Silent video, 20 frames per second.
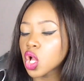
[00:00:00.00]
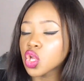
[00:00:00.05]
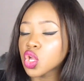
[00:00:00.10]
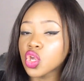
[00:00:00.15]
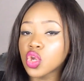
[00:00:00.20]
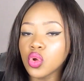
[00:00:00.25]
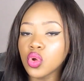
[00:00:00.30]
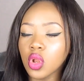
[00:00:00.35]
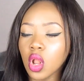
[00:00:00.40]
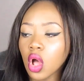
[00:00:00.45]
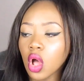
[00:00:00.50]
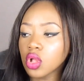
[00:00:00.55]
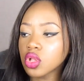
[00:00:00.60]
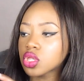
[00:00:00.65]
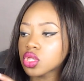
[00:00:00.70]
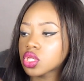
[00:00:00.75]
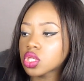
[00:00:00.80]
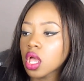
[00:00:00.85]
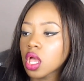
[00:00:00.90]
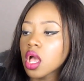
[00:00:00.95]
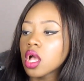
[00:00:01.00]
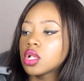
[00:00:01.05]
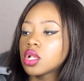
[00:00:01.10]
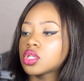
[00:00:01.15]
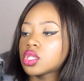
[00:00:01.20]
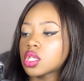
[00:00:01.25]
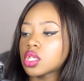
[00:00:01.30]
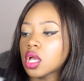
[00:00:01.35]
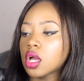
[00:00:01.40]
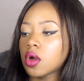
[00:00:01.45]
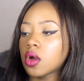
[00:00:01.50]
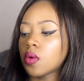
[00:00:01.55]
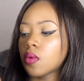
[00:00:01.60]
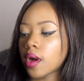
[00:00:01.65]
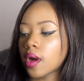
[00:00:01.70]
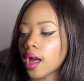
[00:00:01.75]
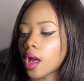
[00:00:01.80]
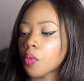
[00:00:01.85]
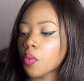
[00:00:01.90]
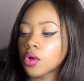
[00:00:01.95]
culottes.
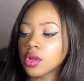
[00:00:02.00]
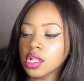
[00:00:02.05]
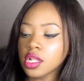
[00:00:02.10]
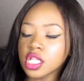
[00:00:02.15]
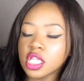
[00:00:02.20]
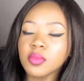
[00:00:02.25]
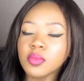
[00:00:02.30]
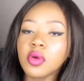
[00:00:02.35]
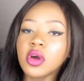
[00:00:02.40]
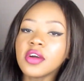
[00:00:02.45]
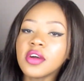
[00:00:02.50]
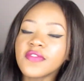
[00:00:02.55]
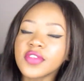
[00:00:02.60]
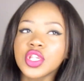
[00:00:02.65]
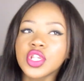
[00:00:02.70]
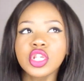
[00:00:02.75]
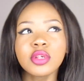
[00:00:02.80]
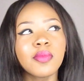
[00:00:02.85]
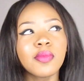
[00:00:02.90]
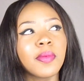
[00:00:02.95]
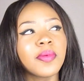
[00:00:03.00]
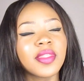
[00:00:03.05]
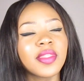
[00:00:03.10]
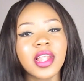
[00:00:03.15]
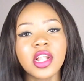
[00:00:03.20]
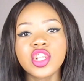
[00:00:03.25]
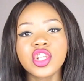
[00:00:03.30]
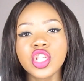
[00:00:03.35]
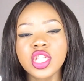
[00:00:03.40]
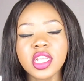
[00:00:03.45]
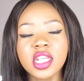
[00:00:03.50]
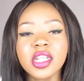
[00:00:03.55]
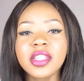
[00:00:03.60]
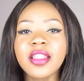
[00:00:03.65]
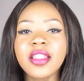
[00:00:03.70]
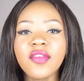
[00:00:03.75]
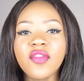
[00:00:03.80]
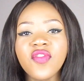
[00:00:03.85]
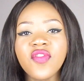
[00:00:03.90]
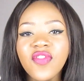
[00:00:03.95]
So I wanted some over summer, but then I just could
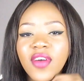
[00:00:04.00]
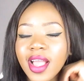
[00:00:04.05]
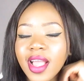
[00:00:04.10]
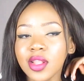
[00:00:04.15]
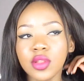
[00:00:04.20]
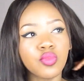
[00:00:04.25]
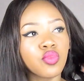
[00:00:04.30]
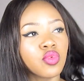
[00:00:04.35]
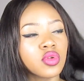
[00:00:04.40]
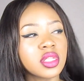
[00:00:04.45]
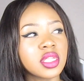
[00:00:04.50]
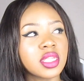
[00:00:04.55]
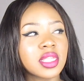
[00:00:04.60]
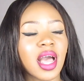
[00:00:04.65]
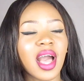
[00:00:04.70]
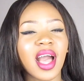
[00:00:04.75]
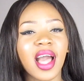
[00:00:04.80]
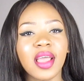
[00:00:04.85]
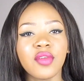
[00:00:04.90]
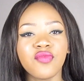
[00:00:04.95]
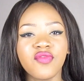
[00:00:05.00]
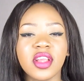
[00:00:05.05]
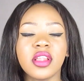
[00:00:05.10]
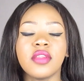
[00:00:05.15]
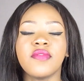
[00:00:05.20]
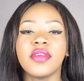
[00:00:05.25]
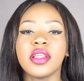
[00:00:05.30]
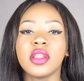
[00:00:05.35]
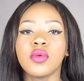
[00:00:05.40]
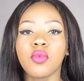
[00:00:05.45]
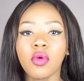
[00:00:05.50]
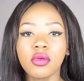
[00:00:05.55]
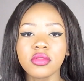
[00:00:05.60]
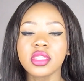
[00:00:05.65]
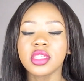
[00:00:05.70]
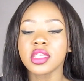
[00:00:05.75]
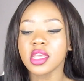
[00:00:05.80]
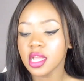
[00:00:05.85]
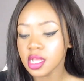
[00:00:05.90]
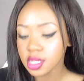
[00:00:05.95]
never find ones that I really, really
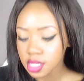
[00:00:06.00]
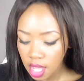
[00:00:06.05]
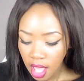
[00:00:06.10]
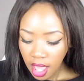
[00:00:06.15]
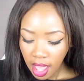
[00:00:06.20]
wanted.